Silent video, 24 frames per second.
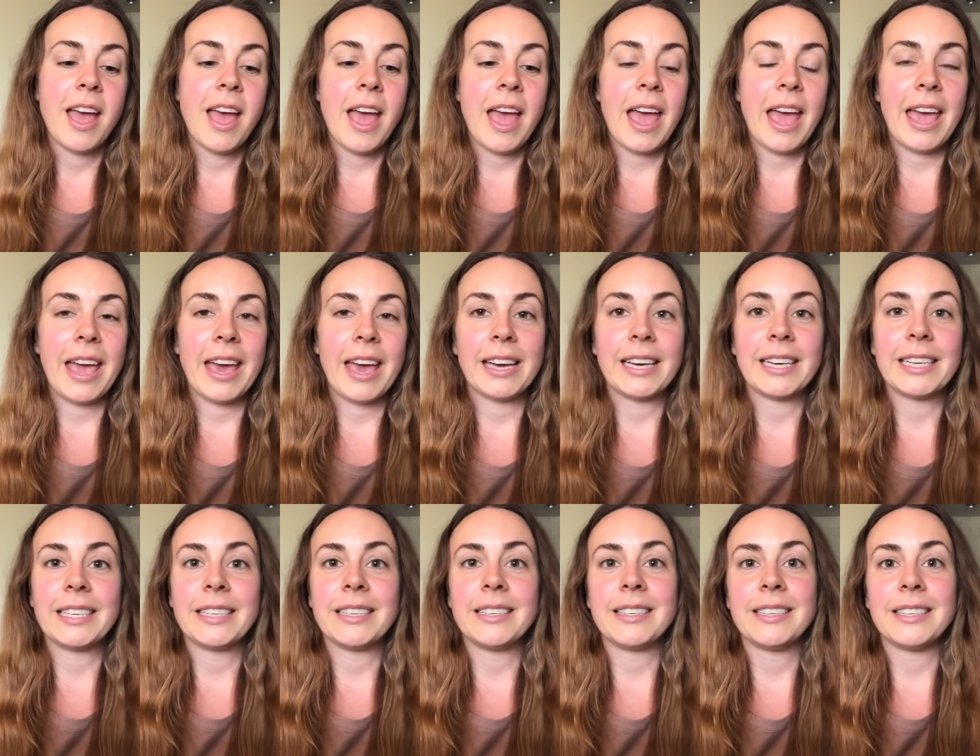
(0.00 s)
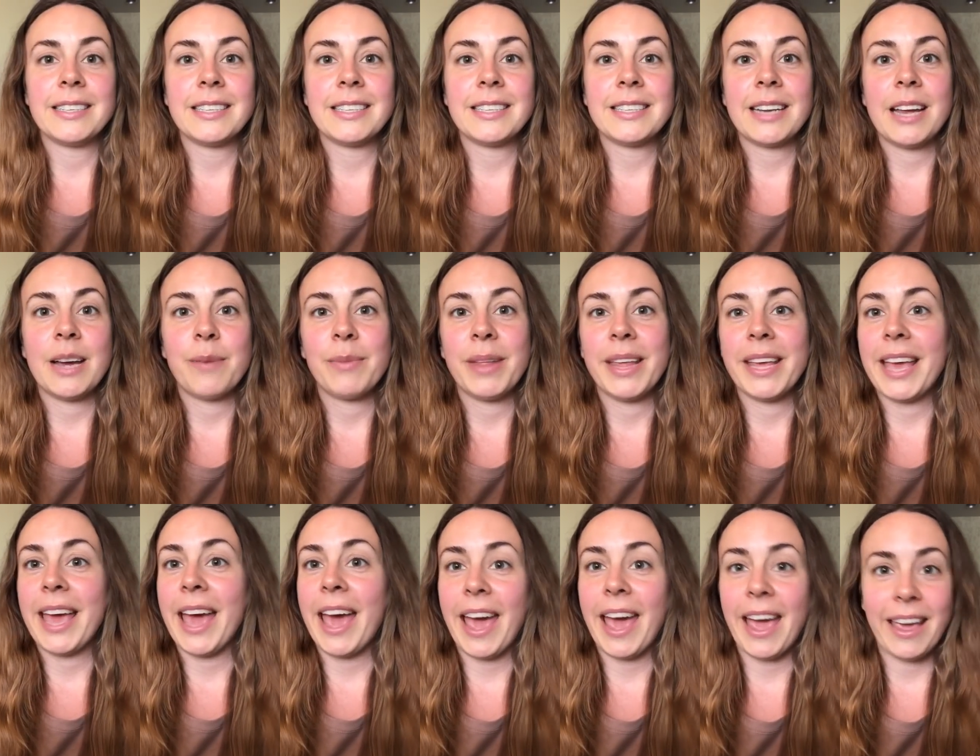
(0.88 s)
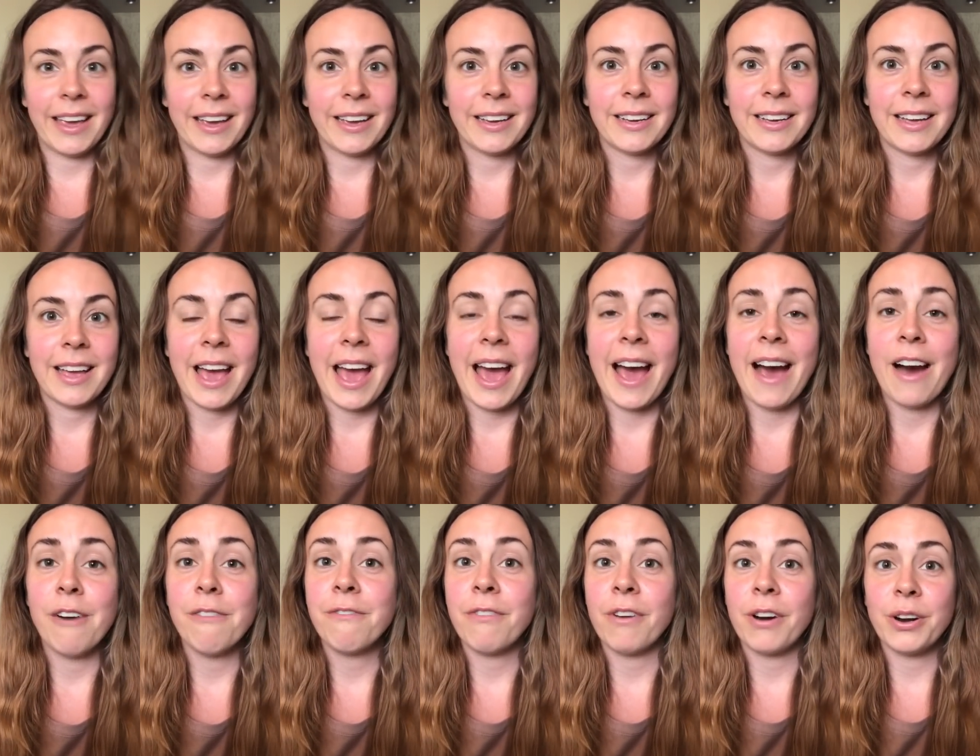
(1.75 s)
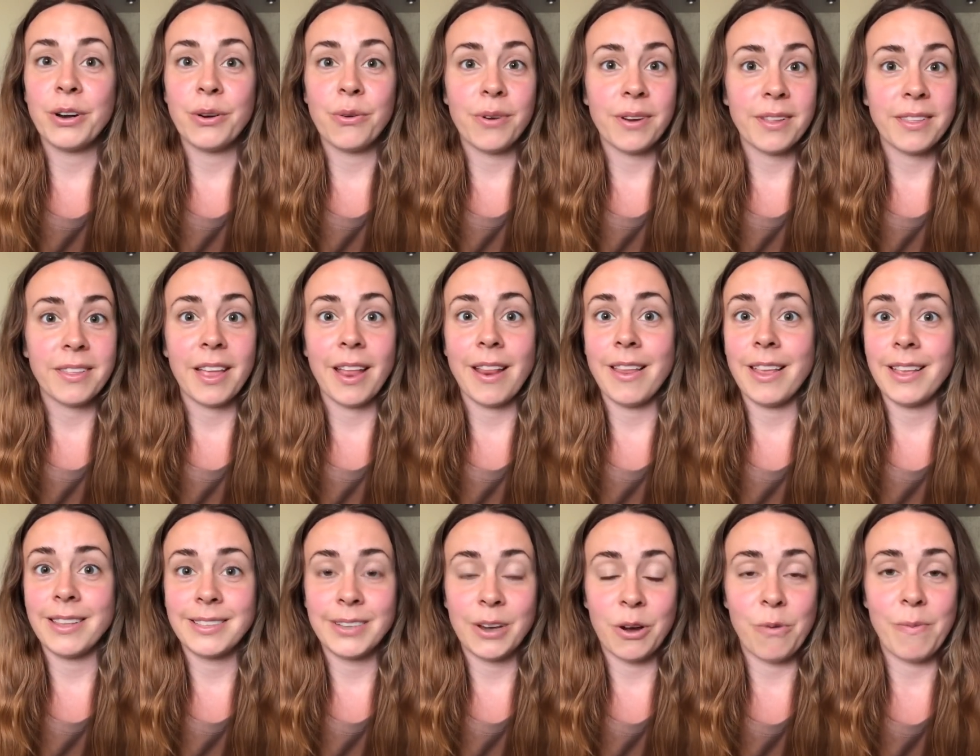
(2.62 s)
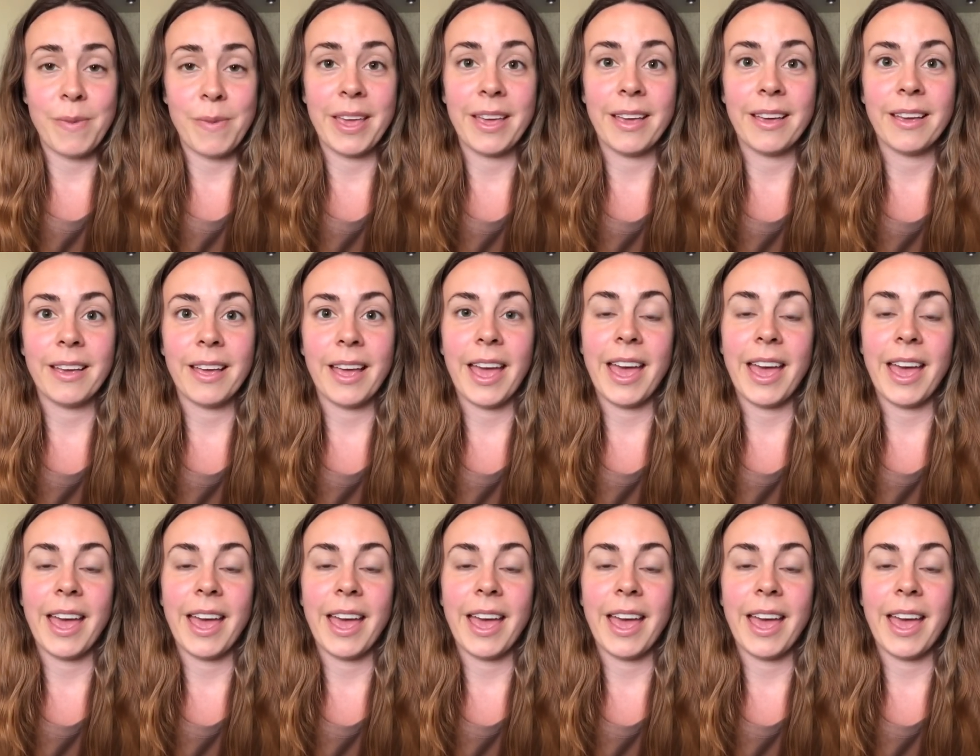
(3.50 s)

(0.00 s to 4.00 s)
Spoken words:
And I'm like, hey, how far north can you tow me?